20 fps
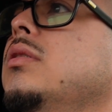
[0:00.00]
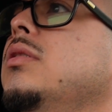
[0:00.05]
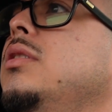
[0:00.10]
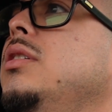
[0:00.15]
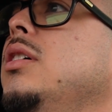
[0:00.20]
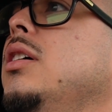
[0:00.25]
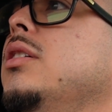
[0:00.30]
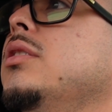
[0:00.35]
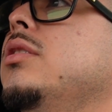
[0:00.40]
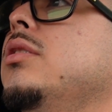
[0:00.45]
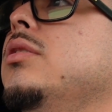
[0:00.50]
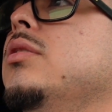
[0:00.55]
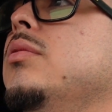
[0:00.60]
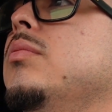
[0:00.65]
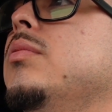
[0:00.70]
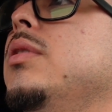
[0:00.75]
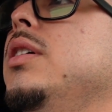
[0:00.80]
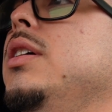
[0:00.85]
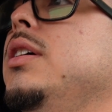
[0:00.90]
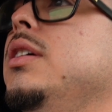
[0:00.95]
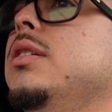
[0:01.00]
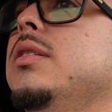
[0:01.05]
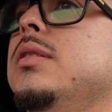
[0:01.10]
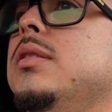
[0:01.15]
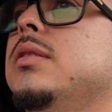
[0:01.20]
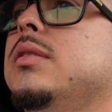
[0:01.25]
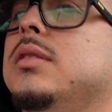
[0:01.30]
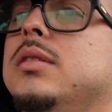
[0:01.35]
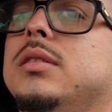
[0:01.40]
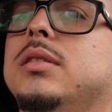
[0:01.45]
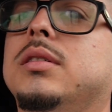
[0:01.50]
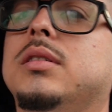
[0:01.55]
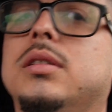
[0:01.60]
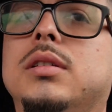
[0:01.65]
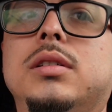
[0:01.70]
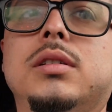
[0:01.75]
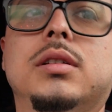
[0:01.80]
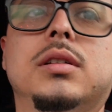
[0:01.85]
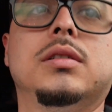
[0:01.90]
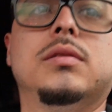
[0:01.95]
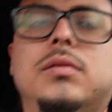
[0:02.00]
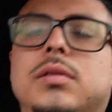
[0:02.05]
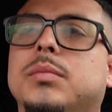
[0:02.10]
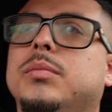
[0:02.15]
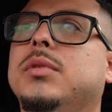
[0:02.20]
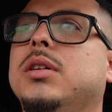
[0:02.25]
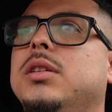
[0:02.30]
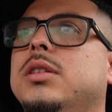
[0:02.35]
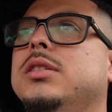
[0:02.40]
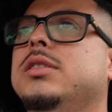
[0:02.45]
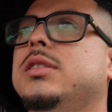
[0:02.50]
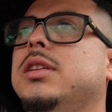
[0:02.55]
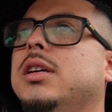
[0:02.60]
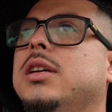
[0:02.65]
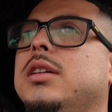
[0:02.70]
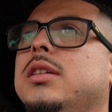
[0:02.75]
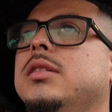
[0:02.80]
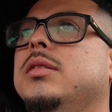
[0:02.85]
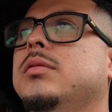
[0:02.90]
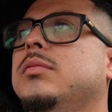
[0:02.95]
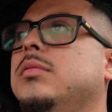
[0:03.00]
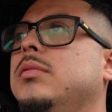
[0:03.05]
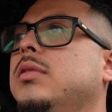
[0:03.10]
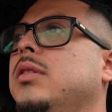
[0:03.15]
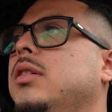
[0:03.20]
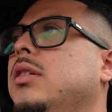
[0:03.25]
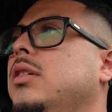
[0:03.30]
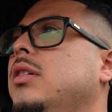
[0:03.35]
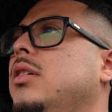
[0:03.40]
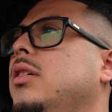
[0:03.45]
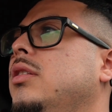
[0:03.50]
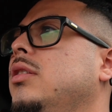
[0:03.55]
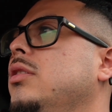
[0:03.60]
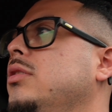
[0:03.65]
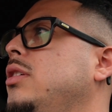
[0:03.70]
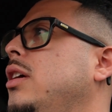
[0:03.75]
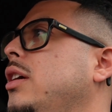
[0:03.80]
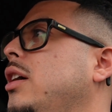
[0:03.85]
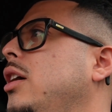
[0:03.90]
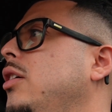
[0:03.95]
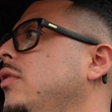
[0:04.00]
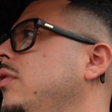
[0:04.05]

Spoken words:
She out there in the rain for Mother's Day. Looks like I